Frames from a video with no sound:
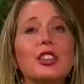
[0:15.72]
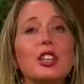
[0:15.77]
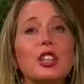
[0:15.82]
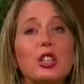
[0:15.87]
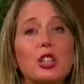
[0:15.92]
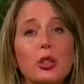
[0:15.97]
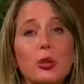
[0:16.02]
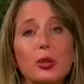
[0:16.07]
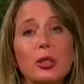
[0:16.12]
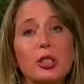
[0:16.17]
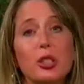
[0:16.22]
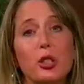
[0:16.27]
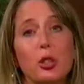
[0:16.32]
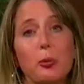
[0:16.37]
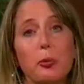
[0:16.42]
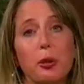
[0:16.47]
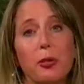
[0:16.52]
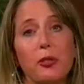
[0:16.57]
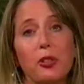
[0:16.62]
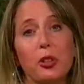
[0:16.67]
The newest
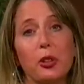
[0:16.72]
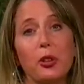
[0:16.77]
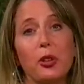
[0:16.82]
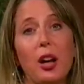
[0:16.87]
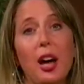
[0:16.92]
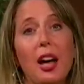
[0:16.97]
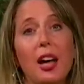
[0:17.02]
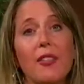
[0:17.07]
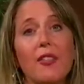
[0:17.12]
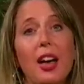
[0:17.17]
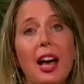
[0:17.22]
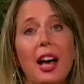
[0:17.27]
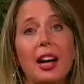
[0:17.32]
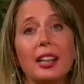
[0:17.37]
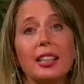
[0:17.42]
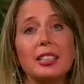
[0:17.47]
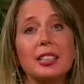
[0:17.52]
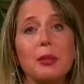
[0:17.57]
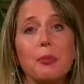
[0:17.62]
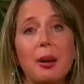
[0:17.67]
superfood I have
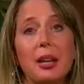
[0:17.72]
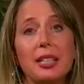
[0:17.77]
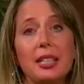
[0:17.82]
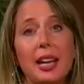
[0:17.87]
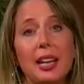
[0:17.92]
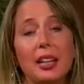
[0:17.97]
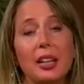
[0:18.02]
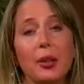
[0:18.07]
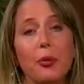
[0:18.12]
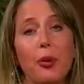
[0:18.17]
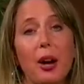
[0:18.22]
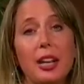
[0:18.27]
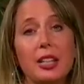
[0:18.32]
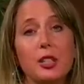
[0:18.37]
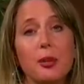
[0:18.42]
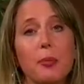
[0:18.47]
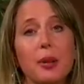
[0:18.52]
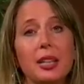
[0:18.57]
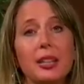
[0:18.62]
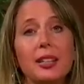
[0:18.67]
added to my daily
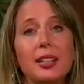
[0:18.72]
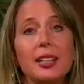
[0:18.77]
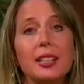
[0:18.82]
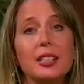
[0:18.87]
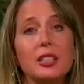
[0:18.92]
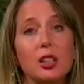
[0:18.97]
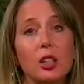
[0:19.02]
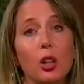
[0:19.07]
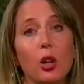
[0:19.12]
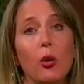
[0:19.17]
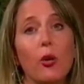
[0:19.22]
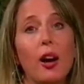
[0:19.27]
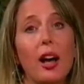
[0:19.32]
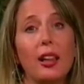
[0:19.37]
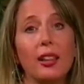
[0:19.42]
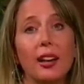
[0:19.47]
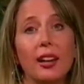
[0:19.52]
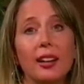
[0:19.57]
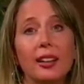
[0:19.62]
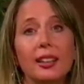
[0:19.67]
regimen is
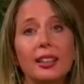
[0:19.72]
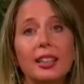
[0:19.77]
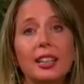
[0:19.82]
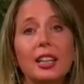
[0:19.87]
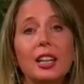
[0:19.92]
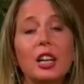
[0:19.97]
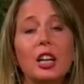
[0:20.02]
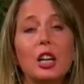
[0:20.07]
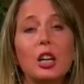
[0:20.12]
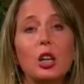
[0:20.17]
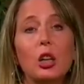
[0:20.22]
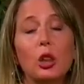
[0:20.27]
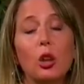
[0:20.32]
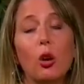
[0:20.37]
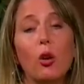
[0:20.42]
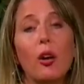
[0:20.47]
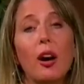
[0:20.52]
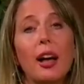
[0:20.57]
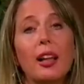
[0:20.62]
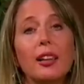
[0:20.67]
chlorella.
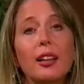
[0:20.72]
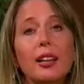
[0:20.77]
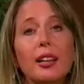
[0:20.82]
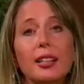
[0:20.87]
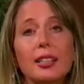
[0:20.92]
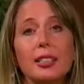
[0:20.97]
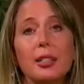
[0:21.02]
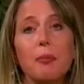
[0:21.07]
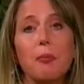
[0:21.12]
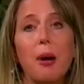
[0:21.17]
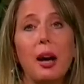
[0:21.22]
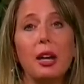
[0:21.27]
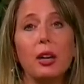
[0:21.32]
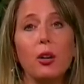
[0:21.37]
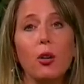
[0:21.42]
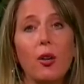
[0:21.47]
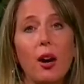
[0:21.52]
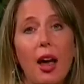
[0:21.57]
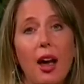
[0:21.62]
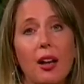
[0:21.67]
Chlorella is a
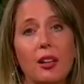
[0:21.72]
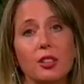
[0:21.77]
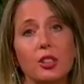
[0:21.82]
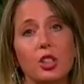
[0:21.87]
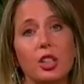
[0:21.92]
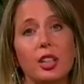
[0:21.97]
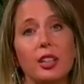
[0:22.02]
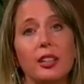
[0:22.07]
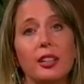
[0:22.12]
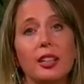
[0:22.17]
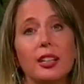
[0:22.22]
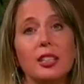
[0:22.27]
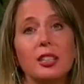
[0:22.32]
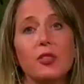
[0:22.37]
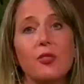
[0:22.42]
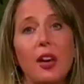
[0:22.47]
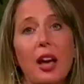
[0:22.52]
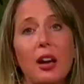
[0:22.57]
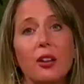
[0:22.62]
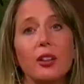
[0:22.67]
microalgae that
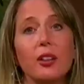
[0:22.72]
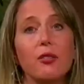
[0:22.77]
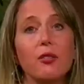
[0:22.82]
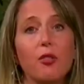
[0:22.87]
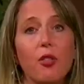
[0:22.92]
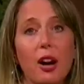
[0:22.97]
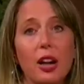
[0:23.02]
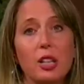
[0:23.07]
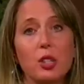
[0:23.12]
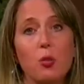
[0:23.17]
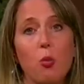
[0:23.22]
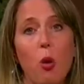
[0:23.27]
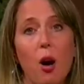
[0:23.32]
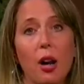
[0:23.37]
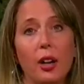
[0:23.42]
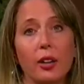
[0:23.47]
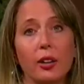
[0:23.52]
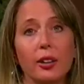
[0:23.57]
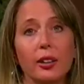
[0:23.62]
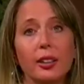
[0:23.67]
is found in fresh
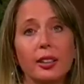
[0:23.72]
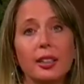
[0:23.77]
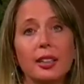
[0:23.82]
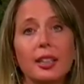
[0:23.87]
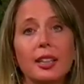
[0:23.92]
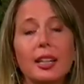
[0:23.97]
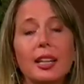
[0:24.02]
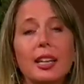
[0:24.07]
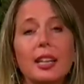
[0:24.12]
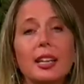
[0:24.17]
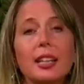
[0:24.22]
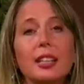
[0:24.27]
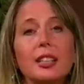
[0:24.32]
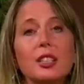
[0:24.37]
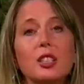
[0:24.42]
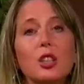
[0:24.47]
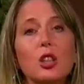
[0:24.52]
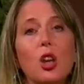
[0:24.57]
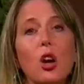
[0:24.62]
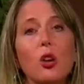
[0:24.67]
water. It
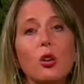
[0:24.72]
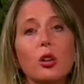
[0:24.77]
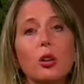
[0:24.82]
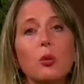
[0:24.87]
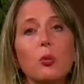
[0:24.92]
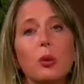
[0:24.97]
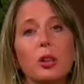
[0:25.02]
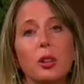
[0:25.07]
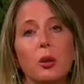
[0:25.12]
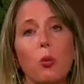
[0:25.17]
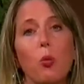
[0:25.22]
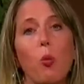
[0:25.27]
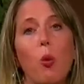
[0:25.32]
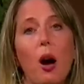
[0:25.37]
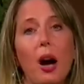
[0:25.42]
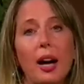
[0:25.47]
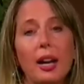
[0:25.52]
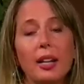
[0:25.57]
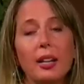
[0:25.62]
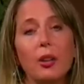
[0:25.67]
is loaded with a
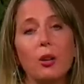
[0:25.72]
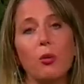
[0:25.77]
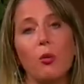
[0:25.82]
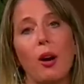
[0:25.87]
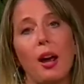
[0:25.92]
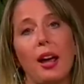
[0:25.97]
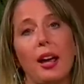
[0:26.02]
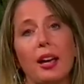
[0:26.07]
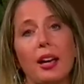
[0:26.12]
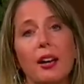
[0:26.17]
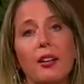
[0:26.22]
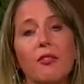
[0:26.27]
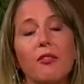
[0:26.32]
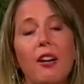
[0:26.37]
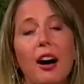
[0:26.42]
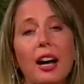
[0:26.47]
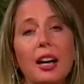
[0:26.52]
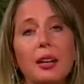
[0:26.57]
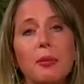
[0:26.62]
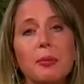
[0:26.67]
wide array
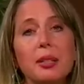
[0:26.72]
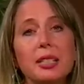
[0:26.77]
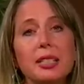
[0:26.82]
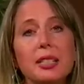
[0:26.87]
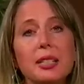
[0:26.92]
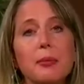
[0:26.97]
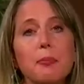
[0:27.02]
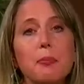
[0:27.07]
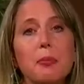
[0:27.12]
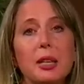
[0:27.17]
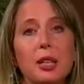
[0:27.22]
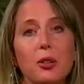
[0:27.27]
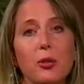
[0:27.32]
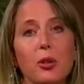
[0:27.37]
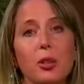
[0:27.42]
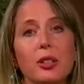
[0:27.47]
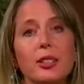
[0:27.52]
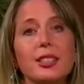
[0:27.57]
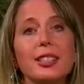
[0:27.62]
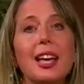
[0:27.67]
of vitamins,
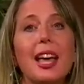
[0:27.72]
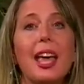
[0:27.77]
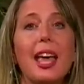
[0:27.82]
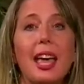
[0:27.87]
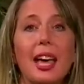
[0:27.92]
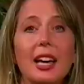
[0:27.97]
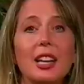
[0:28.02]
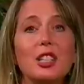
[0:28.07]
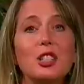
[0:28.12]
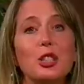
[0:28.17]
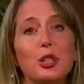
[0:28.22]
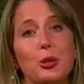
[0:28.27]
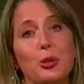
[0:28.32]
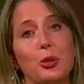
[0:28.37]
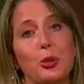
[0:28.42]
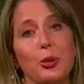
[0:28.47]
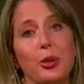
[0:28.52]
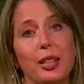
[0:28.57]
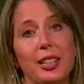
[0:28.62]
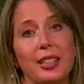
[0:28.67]
minerals, and
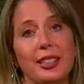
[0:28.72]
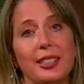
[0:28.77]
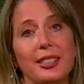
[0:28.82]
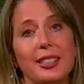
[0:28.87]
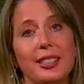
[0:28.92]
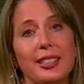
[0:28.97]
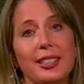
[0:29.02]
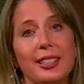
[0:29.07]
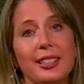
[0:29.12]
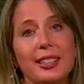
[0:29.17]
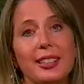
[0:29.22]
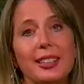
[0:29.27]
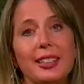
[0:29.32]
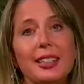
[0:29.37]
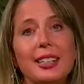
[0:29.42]
nutrients.